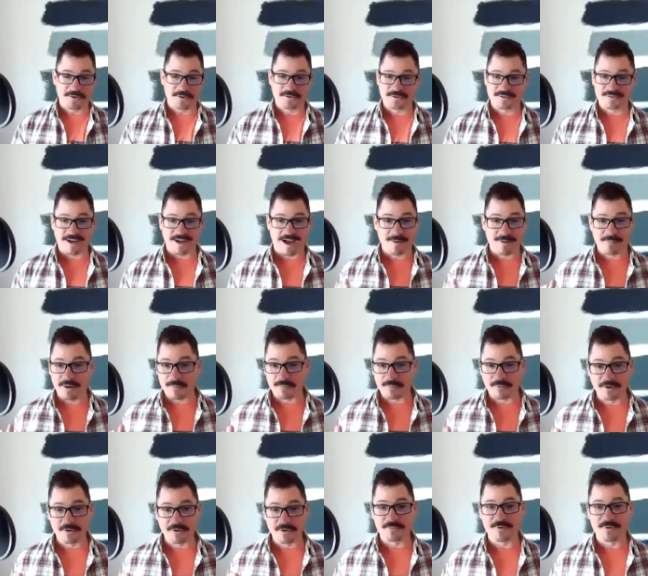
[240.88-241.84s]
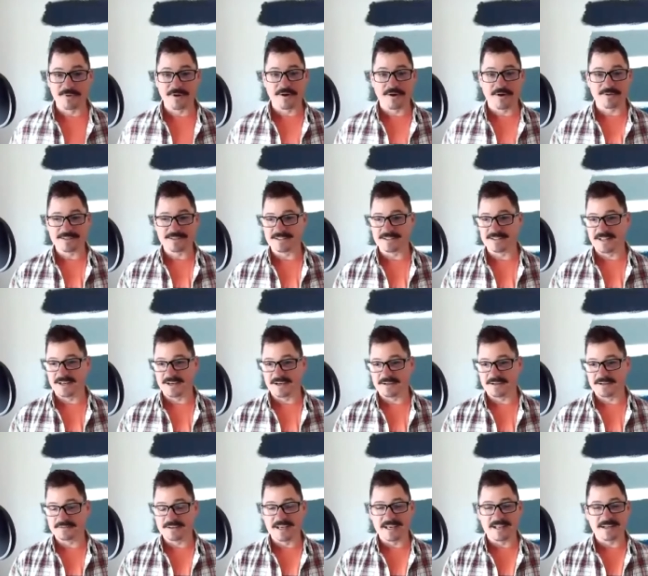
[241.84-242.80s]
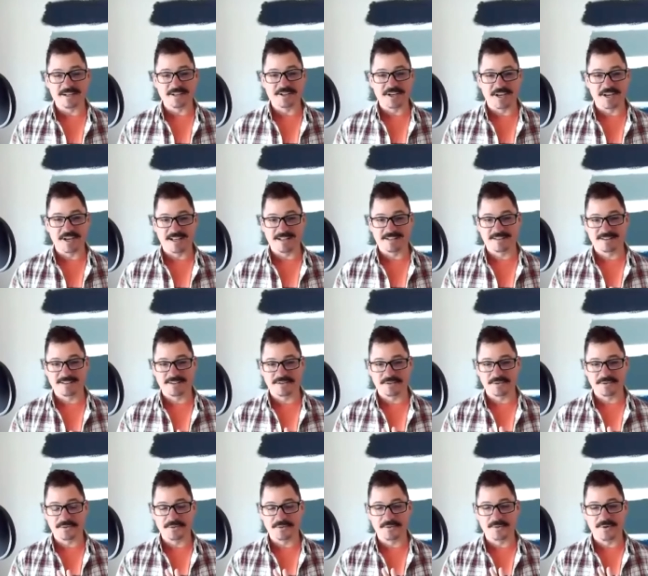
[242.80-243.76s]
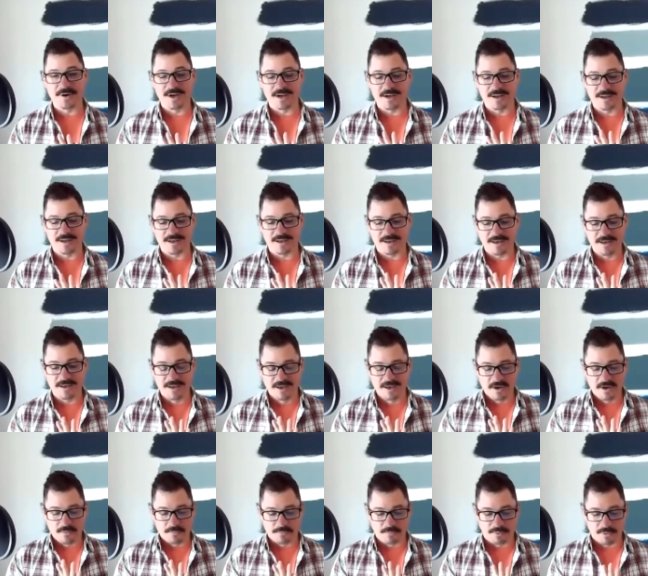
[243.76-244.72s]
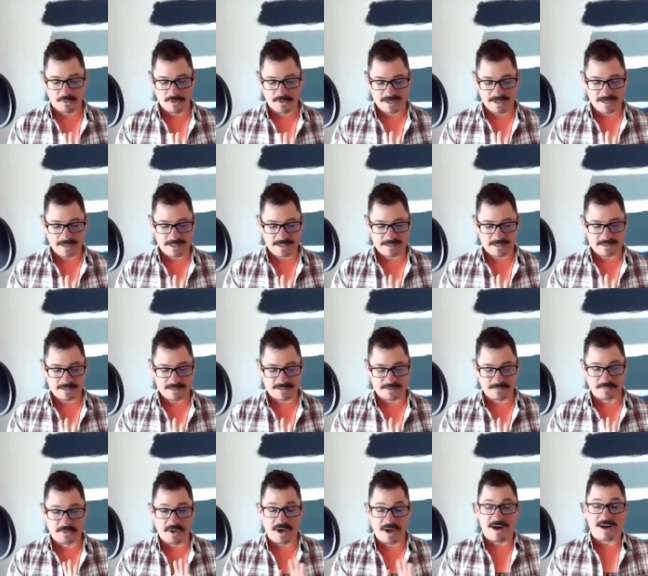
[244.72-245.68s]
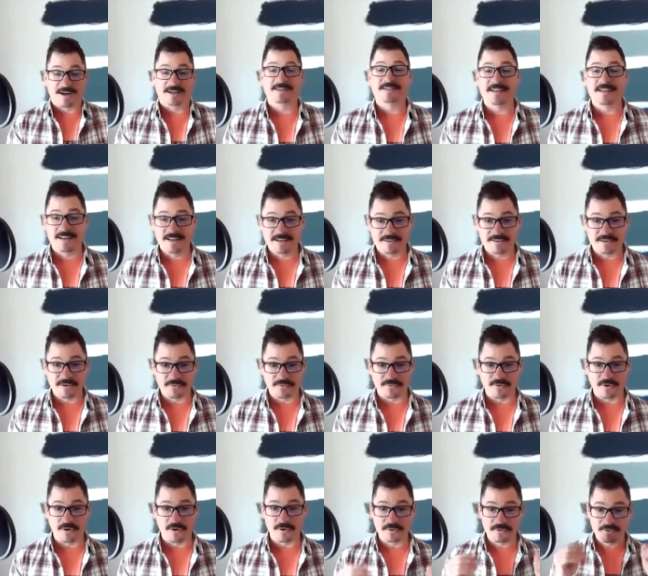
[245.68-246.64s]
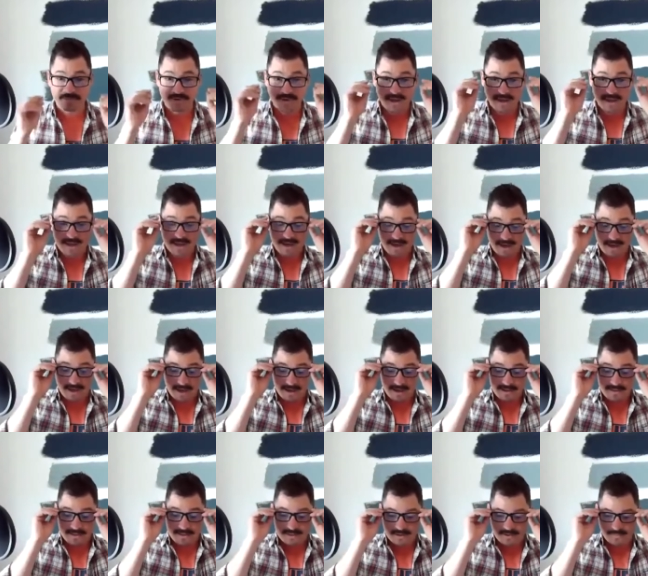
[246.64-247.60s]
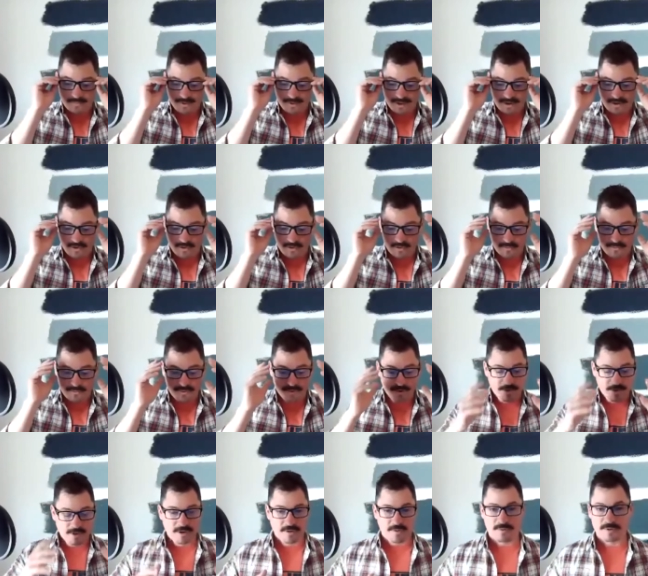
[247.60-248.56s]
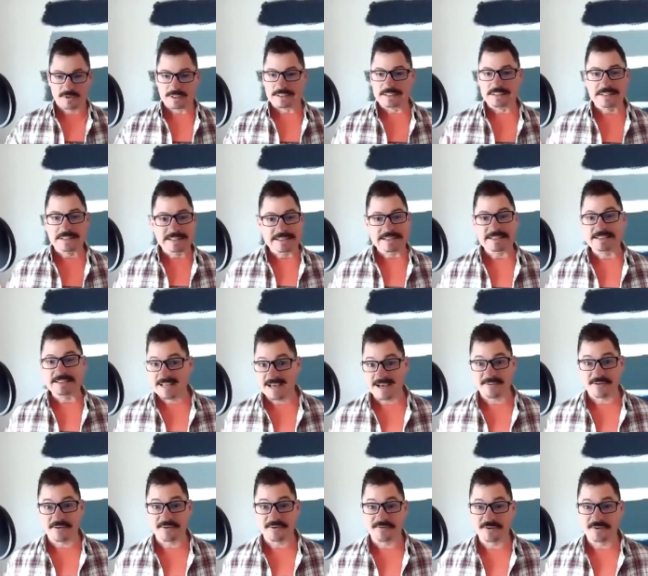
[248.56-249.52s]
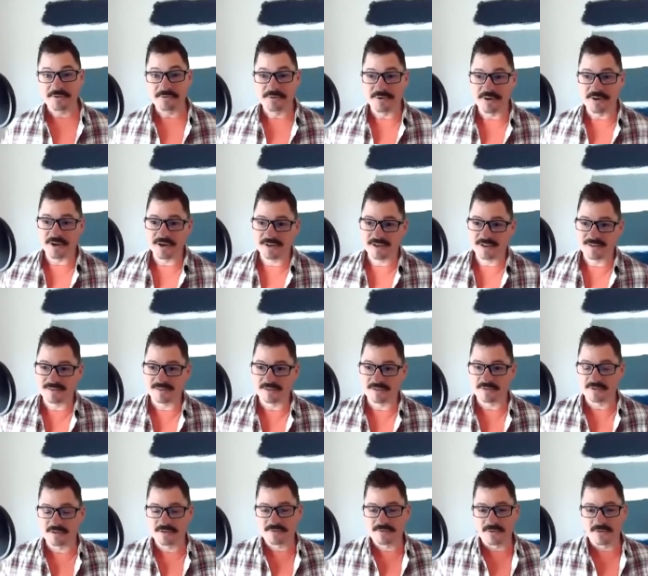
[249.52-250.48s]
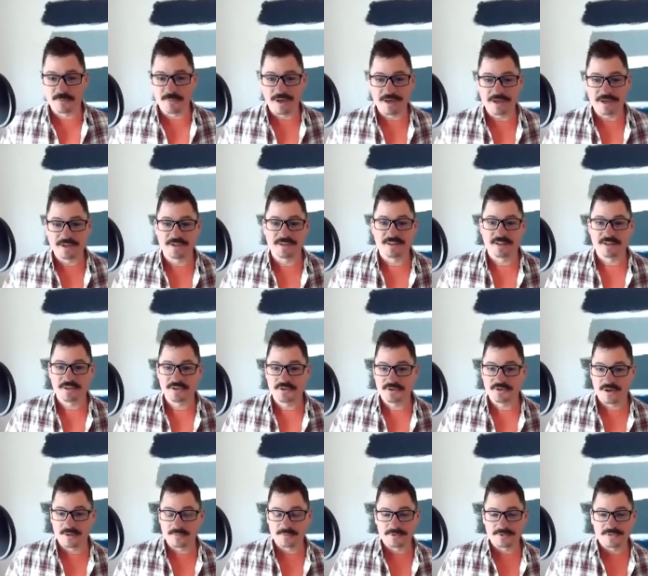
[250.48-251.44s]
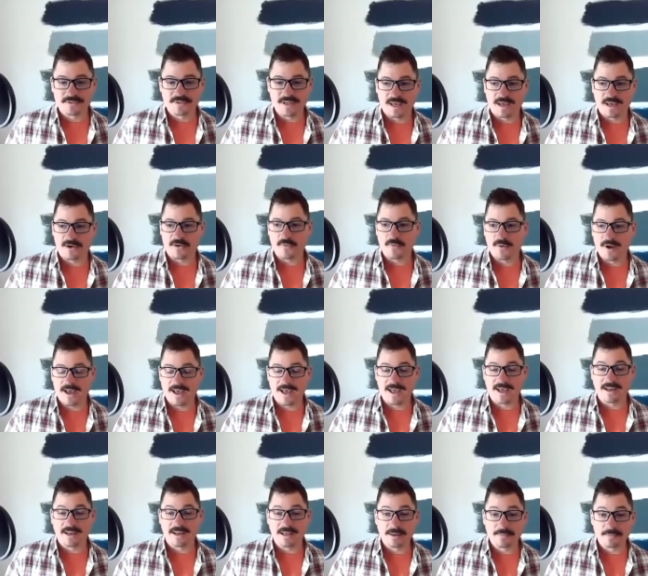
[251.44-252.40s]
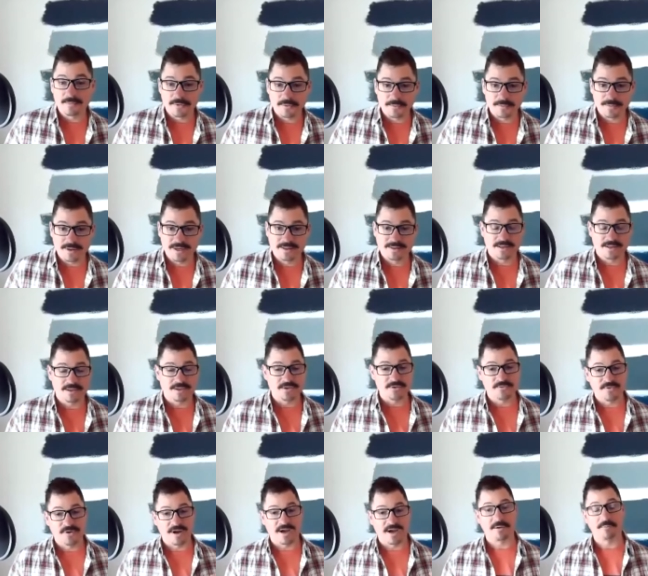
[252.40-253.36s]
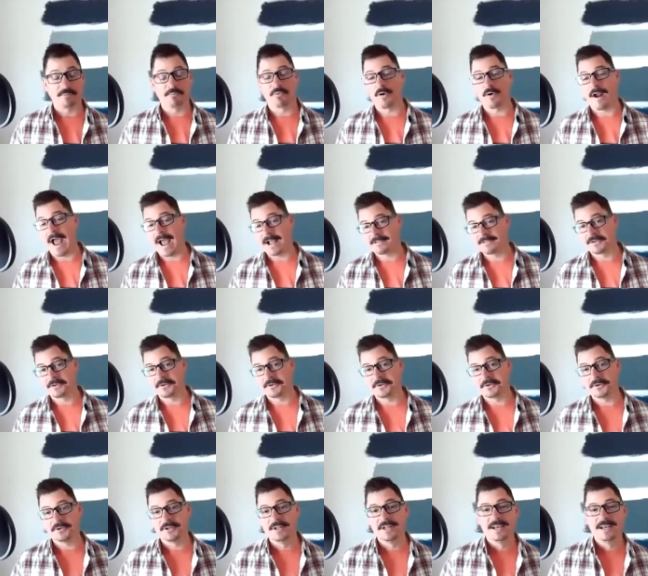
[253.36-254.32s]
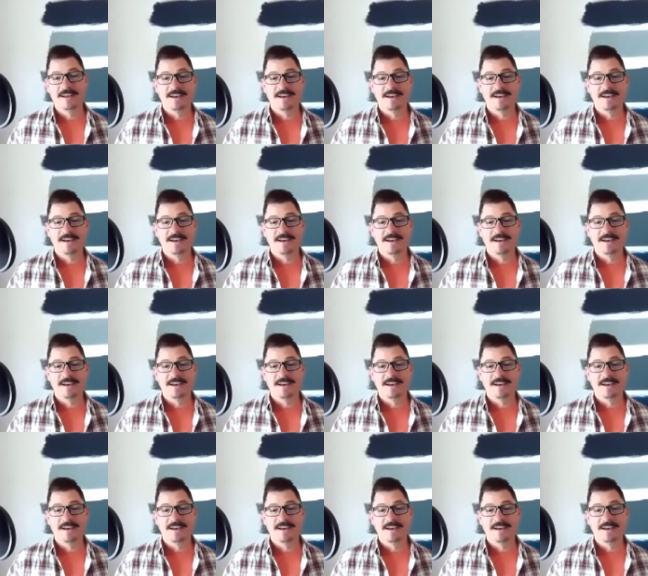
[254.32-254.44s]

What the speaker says: and the Top Rep group, we always love getting a chance to bring some content to folks that we hope will at least have a few nuggets of information that you're able to take away and implement that you find practical,